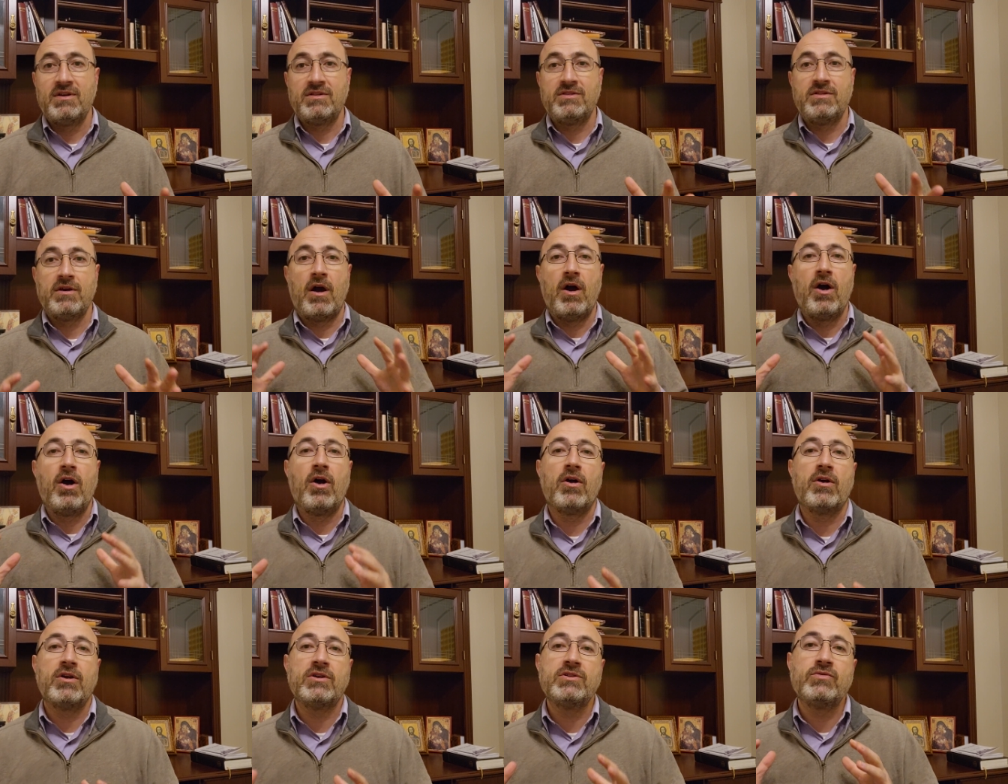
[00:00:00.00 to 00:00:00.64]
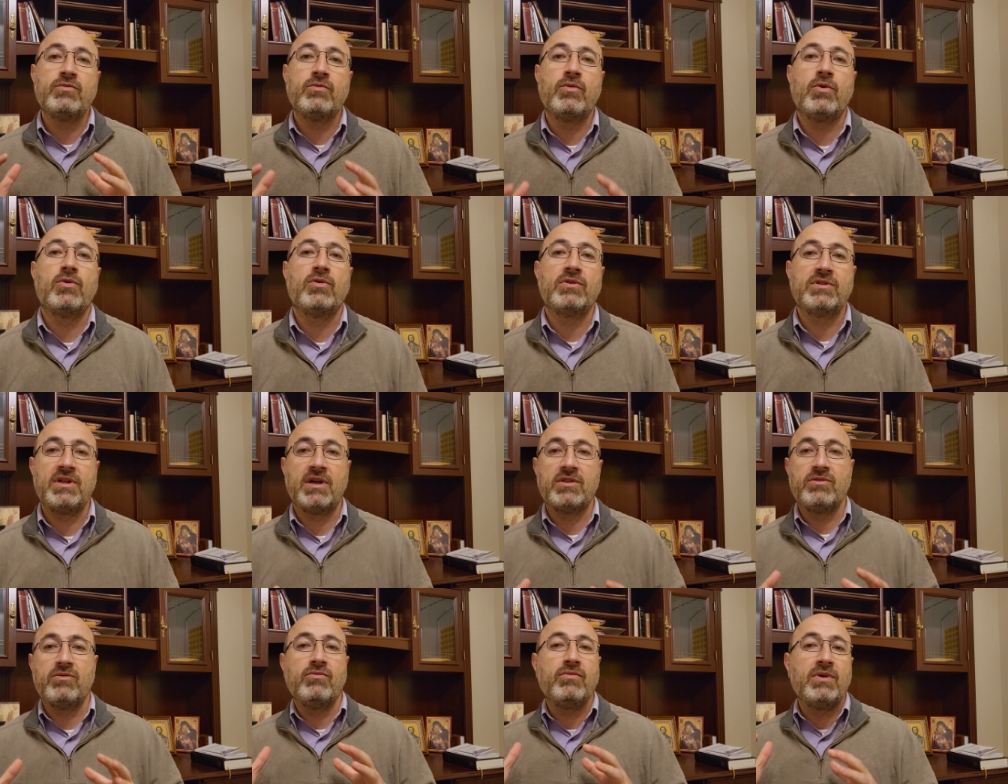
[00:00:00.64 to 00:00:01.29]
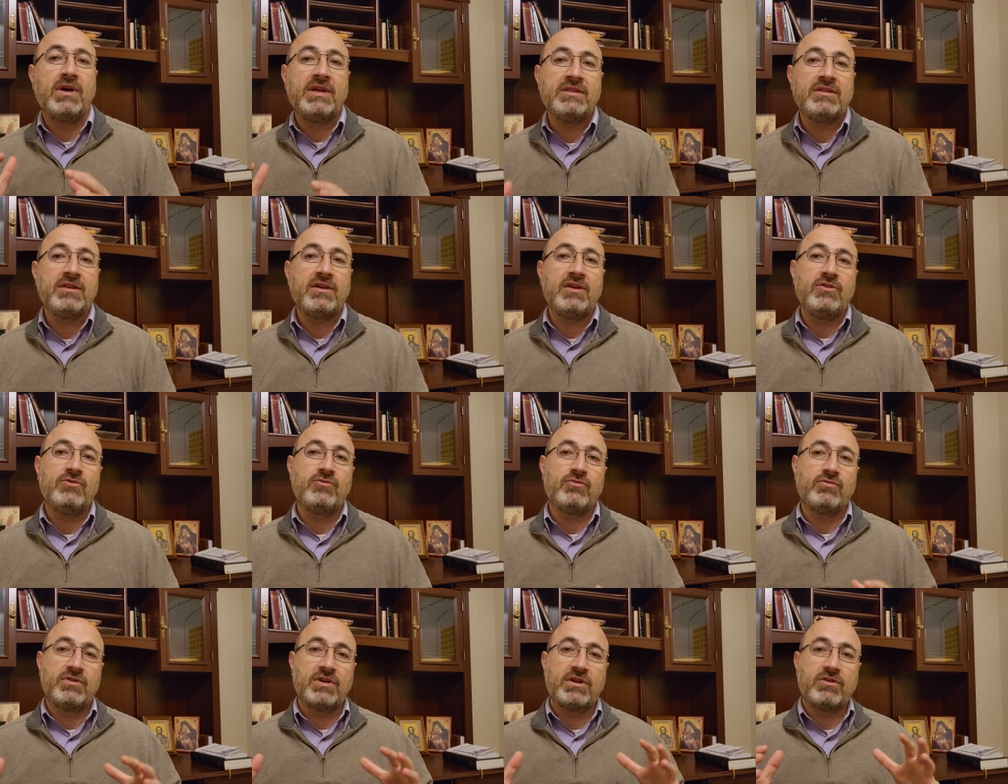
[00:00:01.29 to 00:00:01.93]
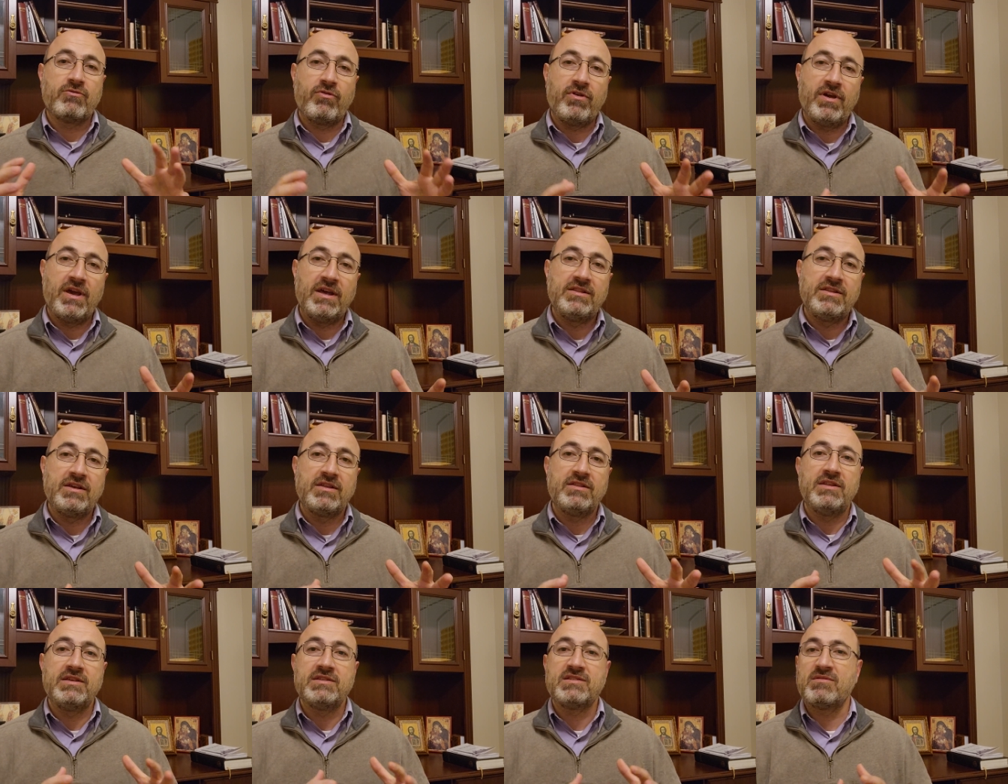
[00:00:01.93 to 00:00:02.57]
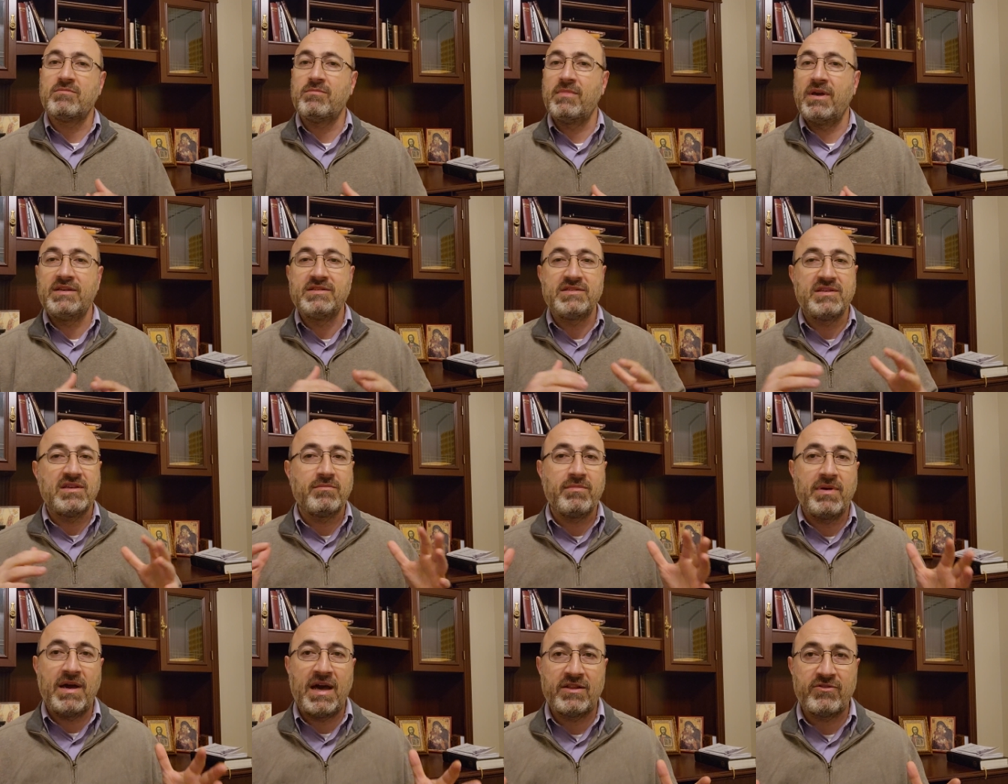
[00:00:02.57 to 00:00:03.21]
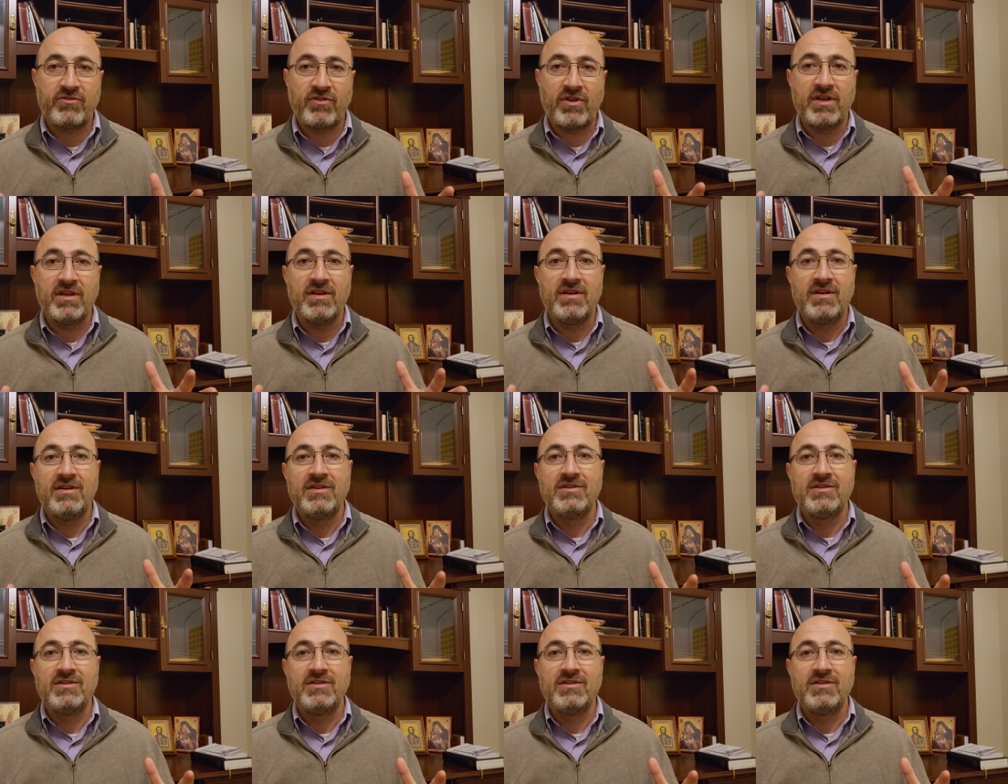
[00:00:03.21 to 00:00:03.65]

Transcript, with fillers: the hard work that went into creating this amazing battery.